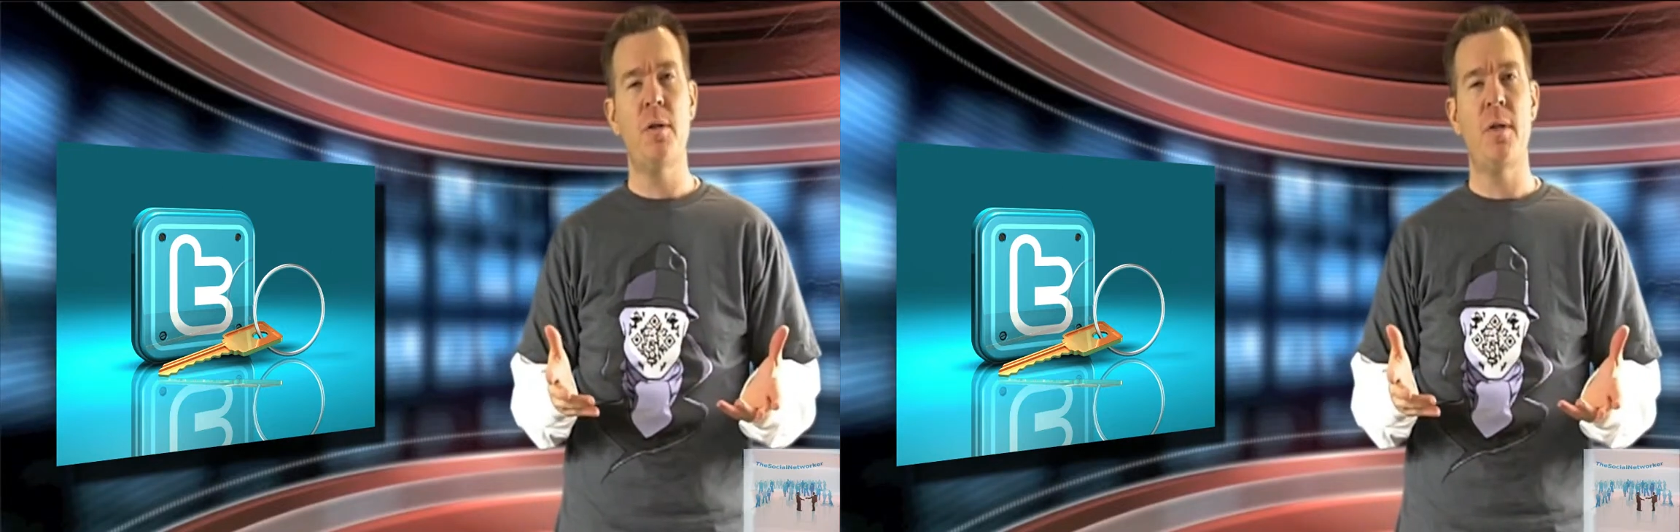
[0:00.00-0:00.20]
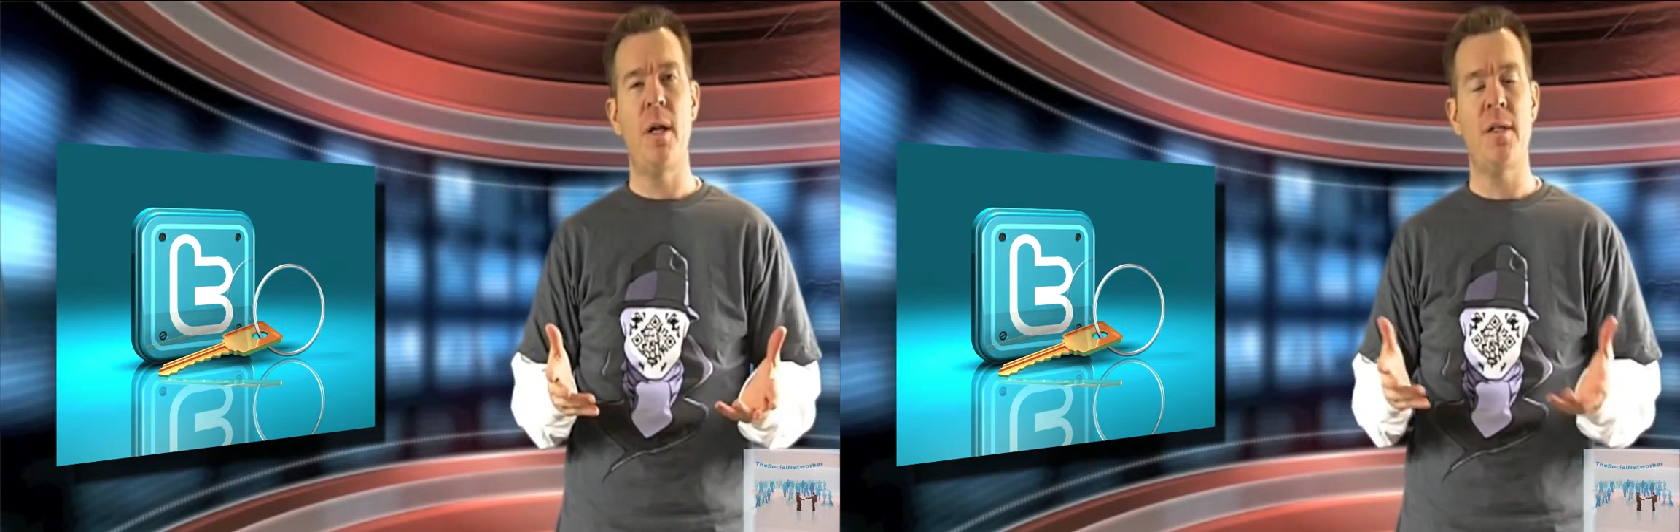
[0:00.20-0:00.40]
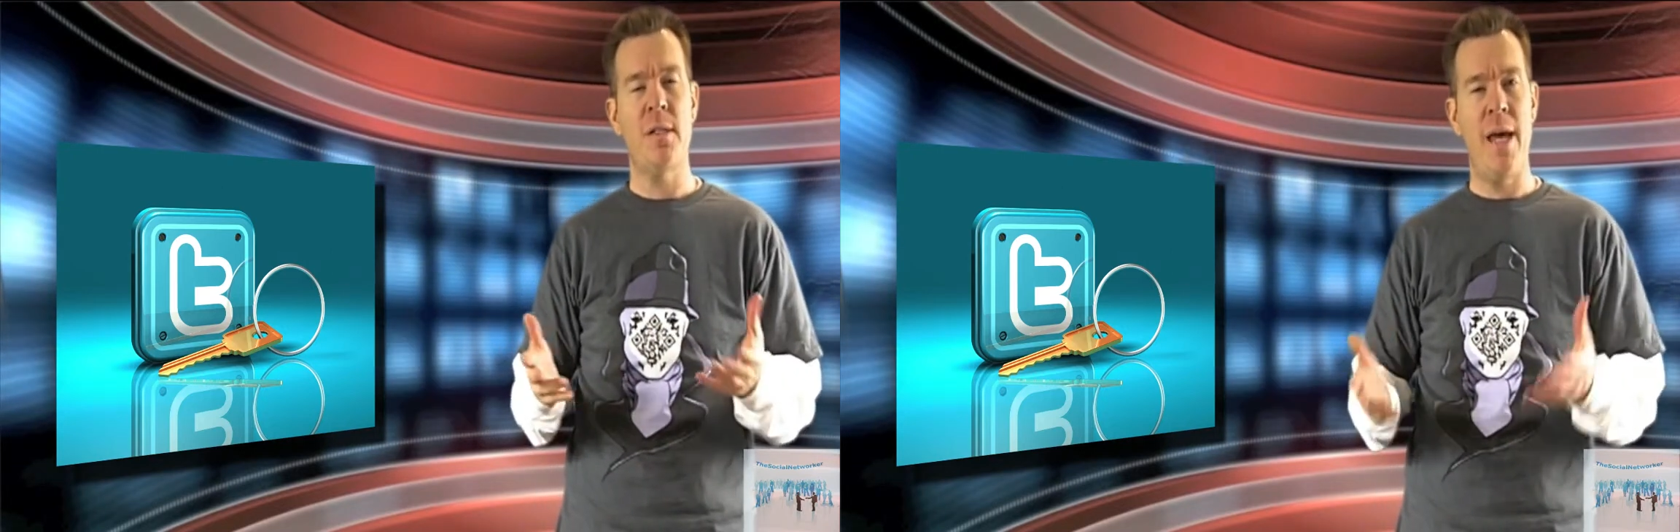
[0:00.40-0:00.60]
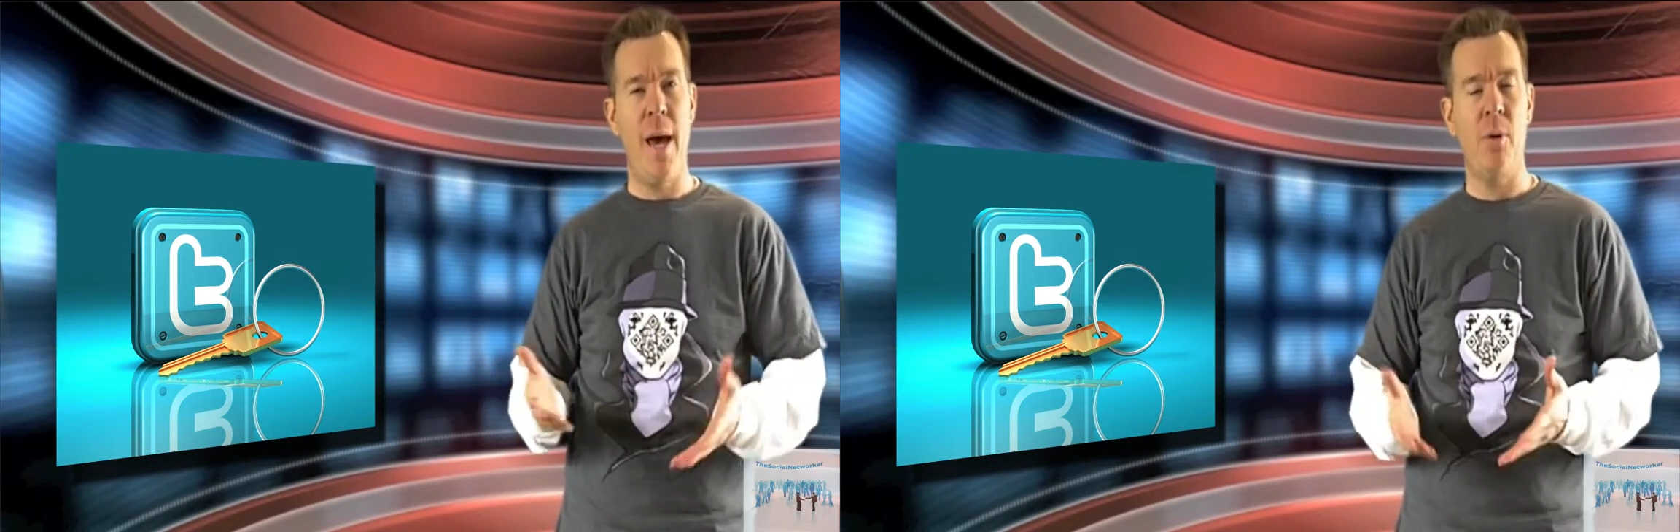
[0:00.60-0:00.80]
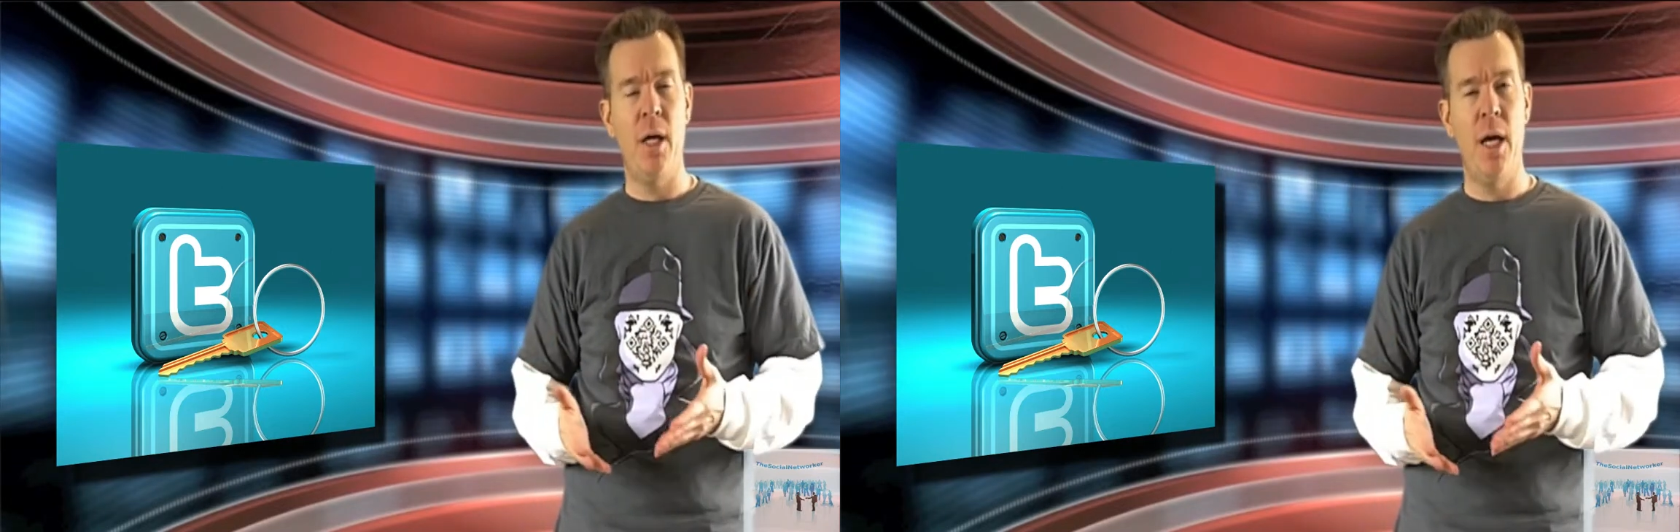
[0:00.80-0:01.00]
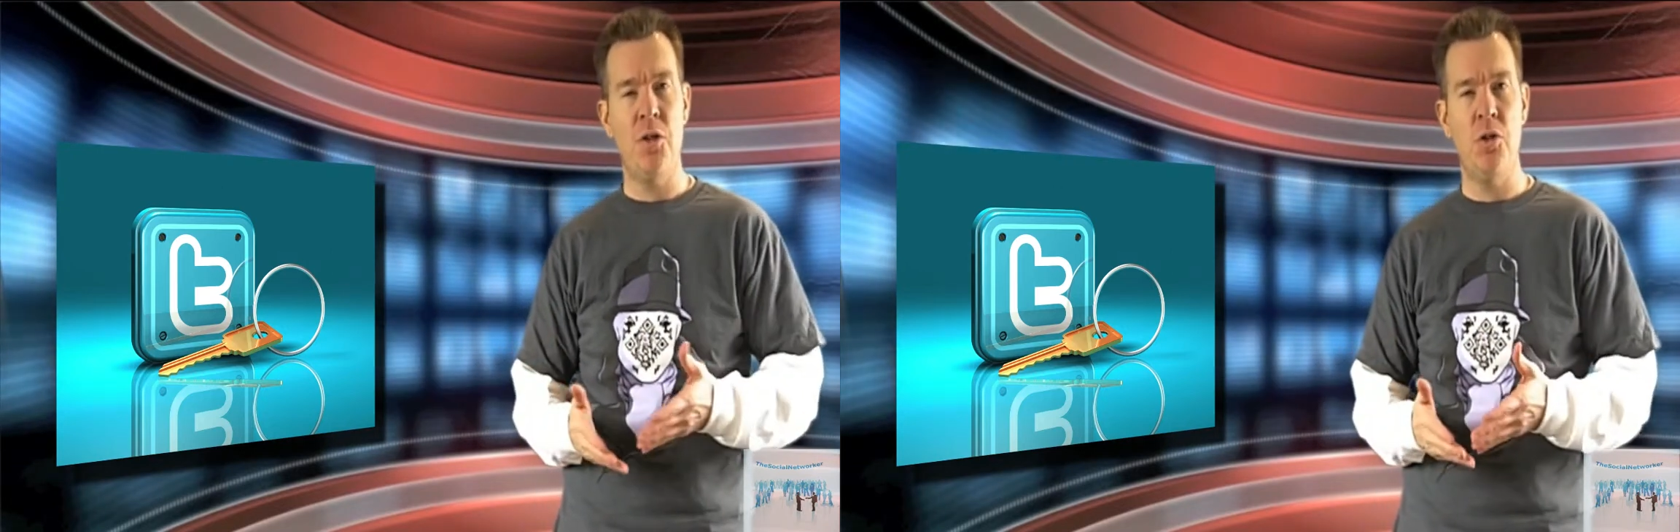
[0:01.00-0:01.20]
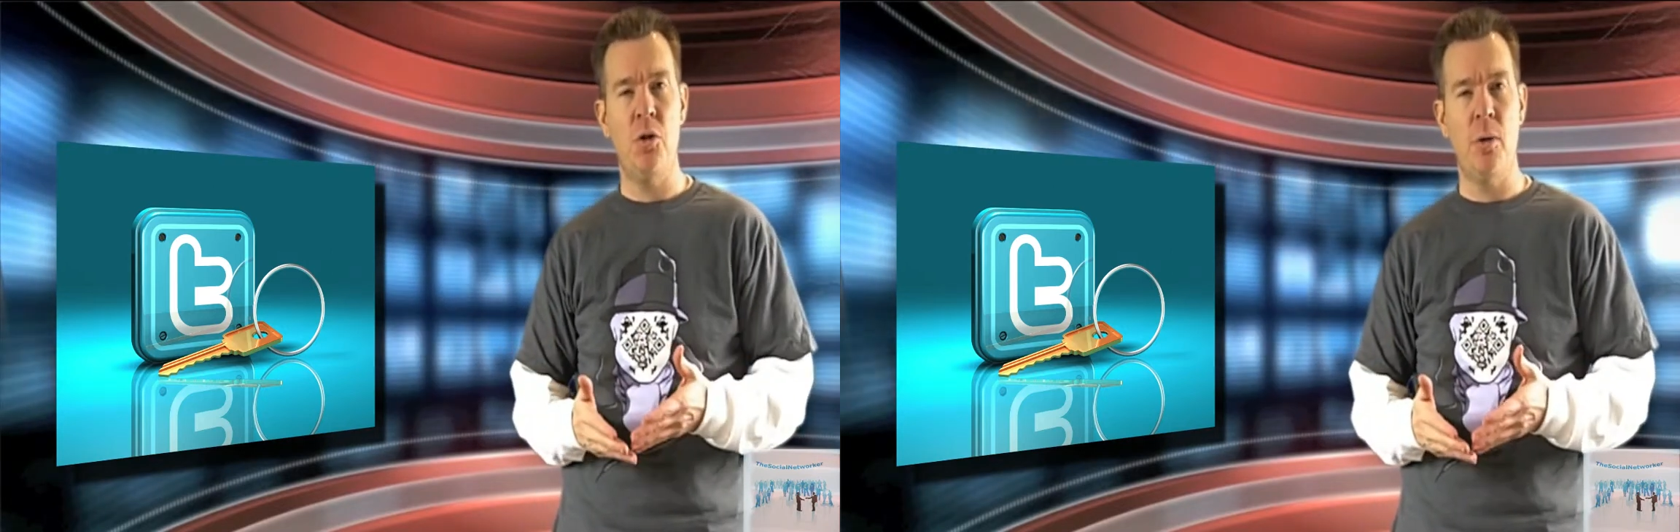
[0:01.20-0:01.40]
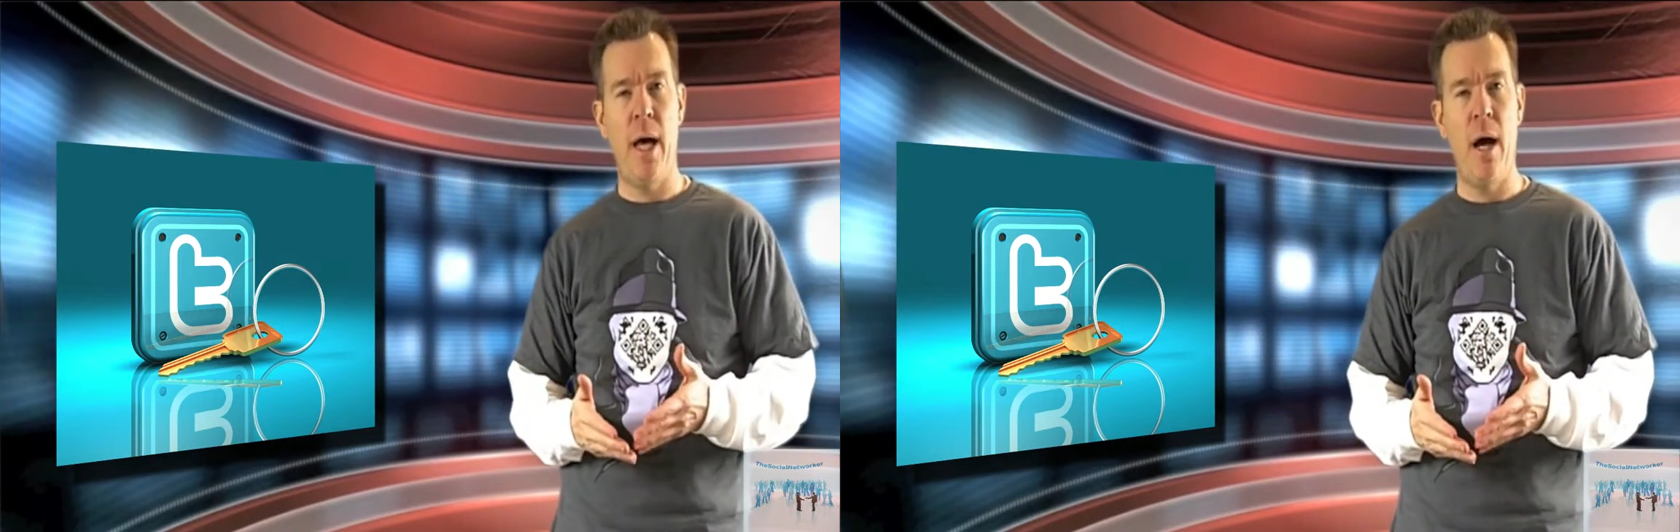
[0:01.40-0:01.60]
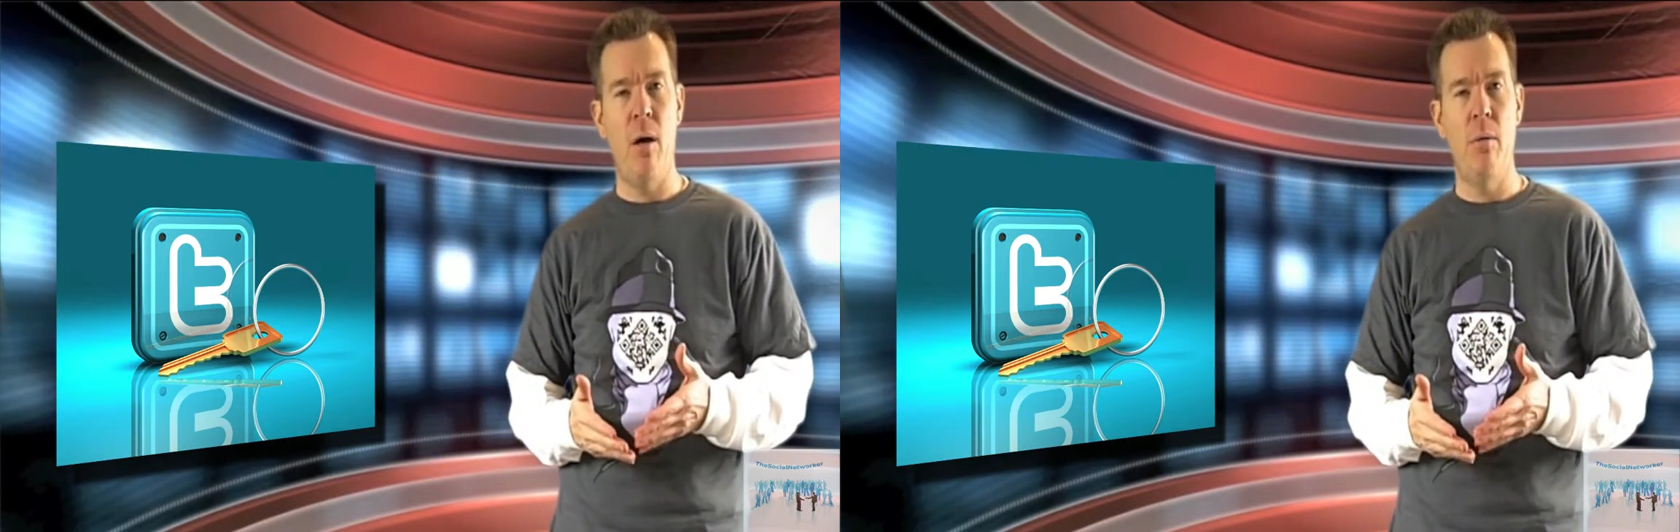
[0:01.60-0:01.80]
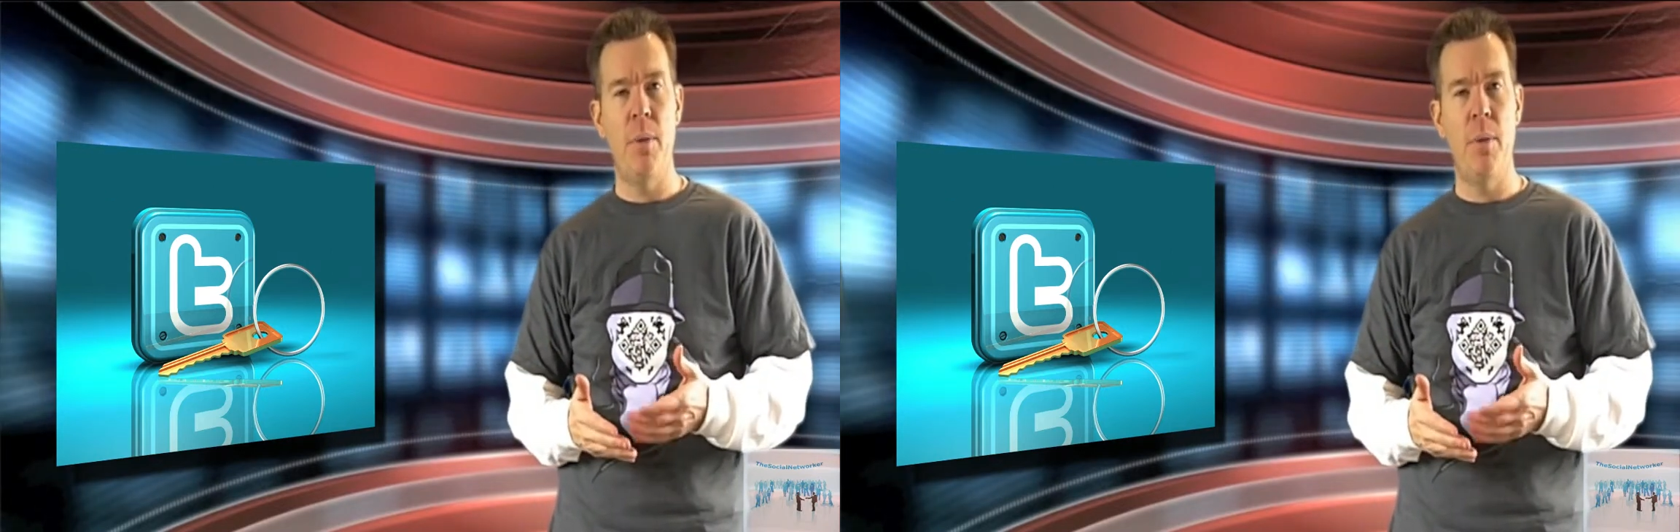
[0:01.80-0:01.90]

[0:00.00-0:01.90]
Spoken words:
settings and the applications you allow,